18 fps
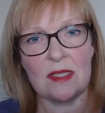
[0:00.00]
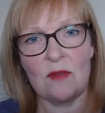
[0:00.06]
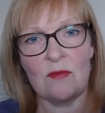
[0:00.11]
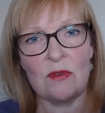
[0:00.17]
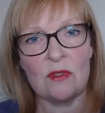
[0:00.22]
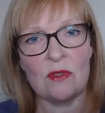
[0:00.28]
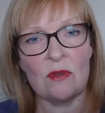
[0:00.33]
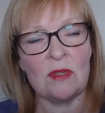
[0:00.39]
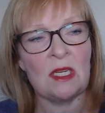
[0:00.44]
It
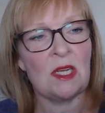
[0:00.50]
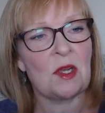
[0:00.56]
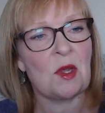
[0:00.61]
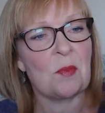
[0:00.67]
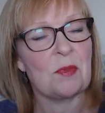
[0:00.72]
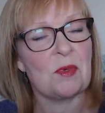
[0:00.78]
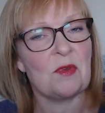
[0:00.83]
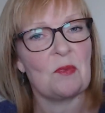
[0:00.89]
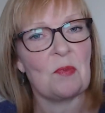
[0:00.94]
was only a
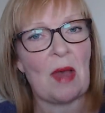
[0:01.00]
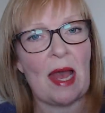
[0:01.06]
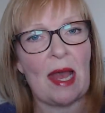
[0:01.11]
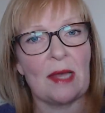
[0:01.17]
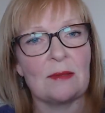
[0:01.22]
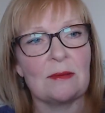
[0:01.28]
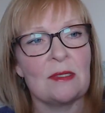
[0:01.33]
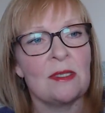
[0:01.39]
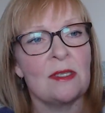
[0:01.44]
couple of
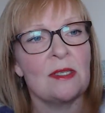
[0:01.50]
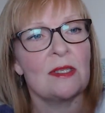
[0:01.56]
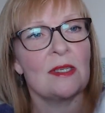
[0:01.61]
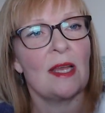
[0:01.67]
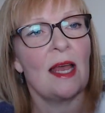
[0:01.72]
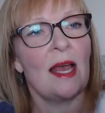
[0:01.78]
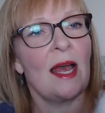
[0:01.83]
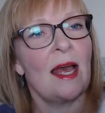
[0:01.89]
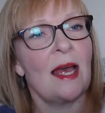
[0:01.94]
pounds.
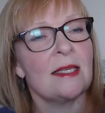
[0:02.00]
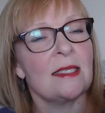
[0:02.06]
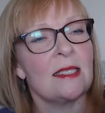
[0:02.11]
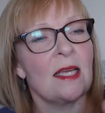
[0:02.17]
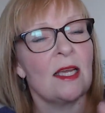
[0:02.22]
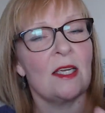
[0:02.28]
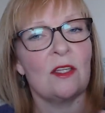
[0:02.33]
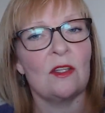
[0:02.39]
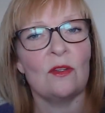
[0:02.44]
And
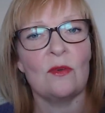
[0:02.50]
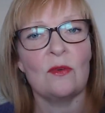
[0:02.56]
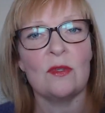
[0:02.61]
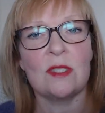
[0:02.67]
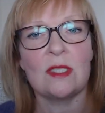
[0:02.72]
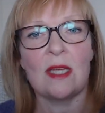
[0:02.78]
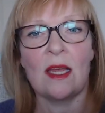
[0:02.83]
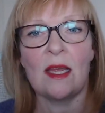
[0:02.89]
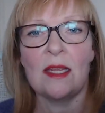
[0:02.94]
I thought
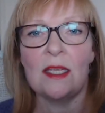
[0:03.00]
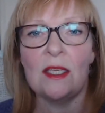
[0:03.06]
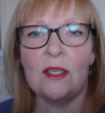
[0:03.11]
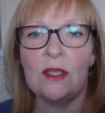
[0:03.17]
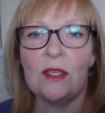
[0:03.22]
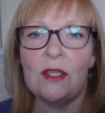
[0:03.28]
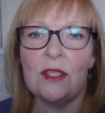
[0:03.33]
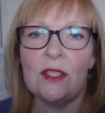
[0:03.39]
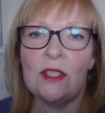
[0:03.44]
I
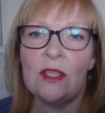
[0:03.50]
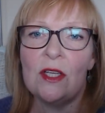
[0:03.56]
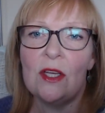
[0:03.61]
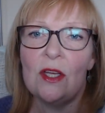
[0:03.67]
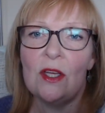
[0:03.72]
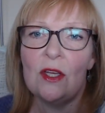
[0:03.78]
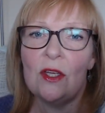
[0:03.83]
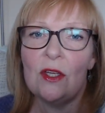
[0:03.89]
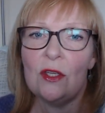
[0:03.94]
could
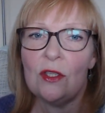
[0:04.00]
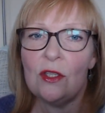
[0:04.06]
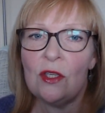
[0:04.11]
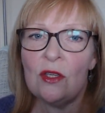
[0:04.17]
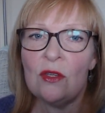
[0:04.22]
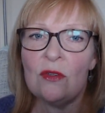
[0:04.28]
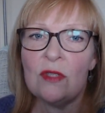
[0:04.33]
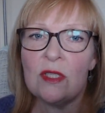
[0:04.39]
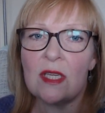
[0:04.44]

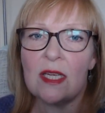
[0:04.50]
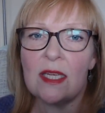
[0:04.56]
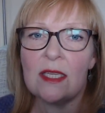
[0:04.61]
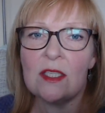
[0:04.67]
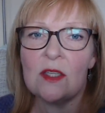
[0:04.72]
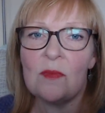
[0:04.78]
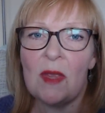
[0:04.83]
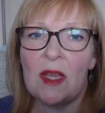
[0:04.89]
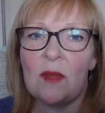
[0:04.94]
use it
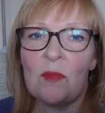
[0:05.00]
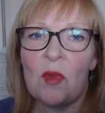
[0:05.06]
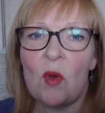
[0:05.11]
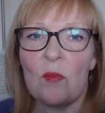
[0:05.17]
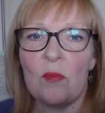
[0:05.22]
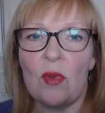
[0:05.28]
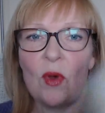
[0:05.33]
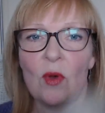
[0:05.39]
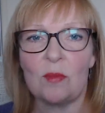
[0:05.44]
to make
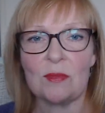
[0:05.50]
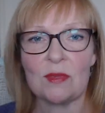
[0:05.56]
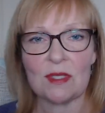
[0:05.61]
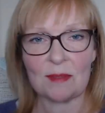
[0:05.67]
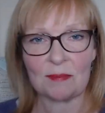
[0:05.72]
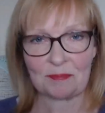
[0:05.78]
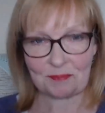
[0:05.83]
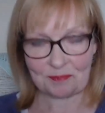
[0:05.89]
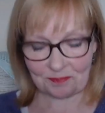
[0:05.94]
pom-poms,
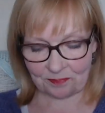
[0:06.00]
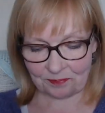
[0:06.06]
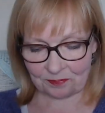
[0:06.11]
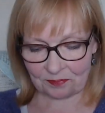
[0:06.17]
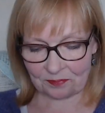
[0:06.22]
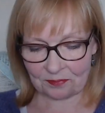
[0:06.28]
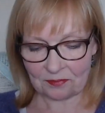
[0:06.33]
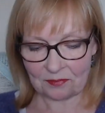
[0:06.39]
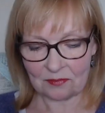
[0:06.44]

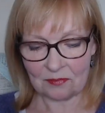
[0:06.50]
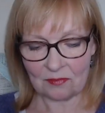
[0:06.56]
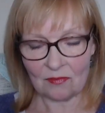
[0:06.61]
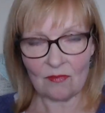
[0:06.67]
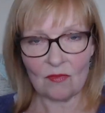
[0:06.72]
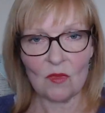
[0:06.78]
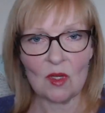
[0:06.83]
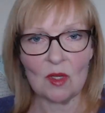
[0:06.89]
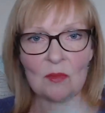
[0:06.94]

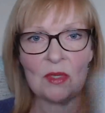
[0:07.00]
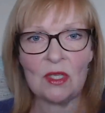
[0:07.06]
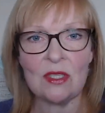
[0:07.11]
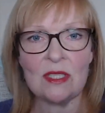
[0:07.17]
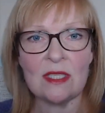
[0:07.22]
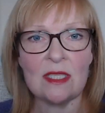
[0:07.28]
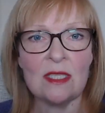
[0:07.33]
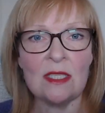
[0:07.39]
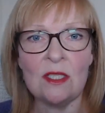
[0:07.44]
because
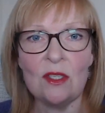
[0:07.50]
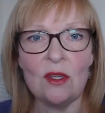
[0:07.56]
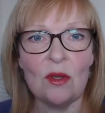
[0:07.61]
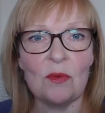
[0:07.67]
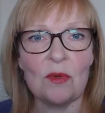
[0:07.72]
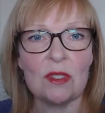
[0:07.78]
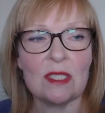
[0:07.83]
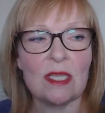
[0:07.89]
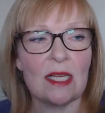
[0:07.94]
I didn't know
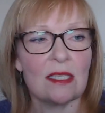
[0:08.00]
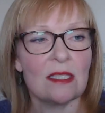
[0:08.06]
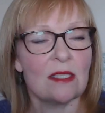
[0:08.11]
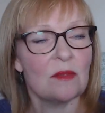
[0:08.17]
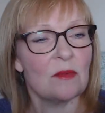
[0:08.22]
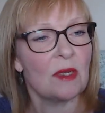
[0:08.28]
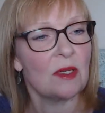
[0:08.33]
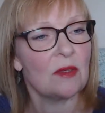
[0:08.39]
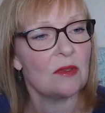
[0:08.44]
what else to
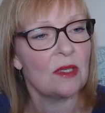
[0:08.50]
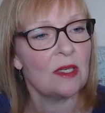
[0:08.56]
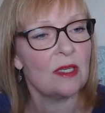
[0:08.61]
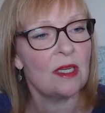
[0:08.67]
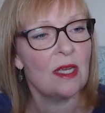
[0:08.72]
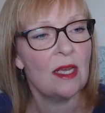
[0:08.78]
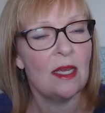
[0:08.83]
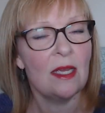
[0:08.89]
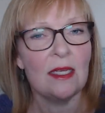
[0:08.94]
make with it.
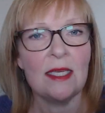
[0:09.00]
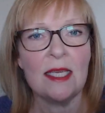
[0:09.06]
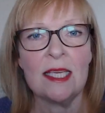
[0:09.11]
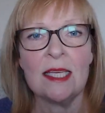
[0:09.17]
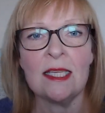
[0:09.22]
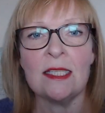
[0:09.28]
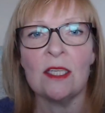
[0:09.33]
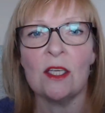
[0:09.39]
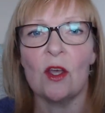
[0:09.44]

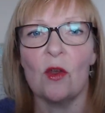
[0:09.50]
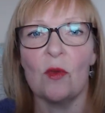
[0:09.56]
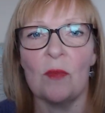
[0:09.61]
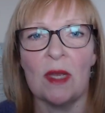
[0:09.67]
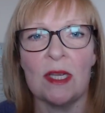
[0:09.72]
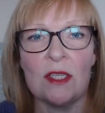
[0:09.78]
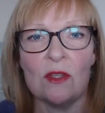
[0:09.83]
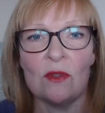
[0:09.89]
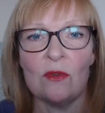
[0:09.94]
Years ago, my
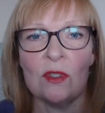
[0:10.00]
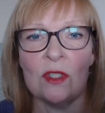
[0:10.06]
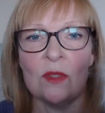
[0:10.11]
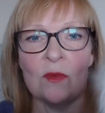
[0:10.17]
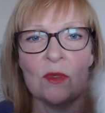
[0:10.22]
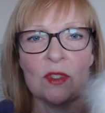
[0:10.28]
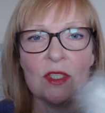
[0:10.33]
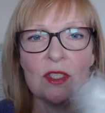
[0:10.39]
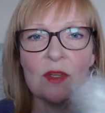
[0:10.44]
daughter
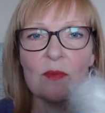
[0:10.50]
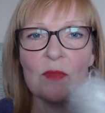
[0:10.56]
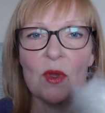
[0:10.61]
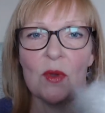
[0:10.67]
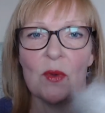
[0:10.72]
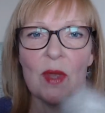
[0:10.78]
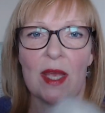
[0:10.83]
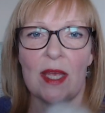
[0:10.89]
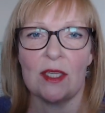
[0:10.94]
wanted a
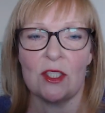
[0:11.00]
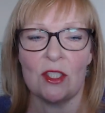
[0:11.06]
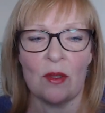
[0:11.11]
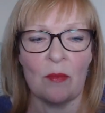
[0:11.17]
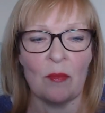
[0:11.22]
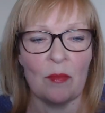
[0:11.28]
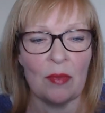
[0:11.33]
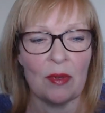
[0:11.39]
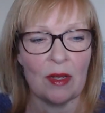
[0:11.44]
mohair
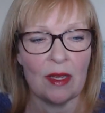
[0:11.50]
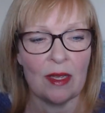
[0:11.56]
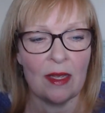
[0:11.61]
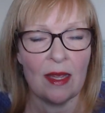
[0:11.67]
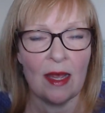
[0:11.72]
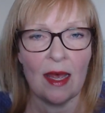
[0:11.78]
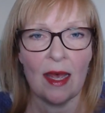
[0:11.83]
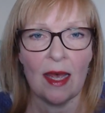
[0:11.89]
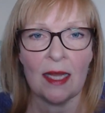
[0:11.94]
jumper,
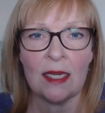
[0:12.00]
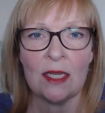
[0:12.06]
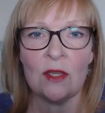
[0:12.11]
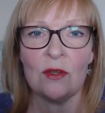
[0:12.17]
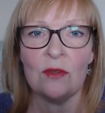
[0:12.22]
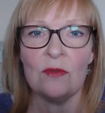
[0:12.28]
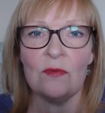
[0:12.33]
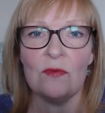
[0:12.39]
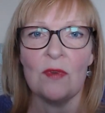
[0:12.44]
and I
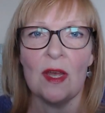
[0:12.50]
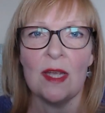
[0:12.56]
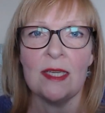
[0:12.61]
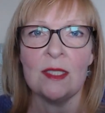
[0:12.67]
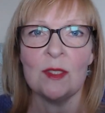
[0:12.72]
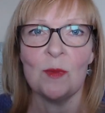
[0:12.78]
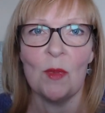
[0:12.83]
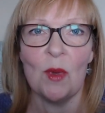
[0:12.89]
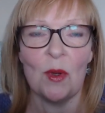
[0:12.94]
couldn't find
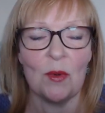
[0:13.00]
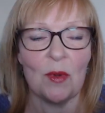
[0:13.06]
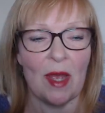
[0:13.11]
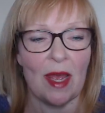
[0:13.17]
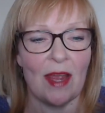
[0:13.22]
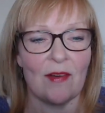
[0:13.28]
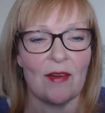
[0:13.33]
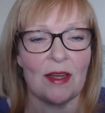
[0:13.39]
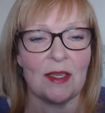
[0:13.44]

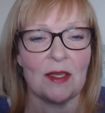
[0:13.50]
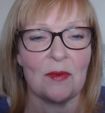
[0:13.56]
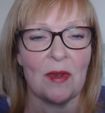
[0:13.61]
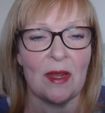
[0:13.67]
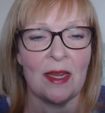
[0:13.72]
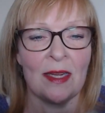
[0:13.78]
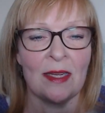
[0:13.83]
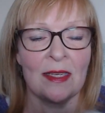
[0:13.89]
mohair anywhere.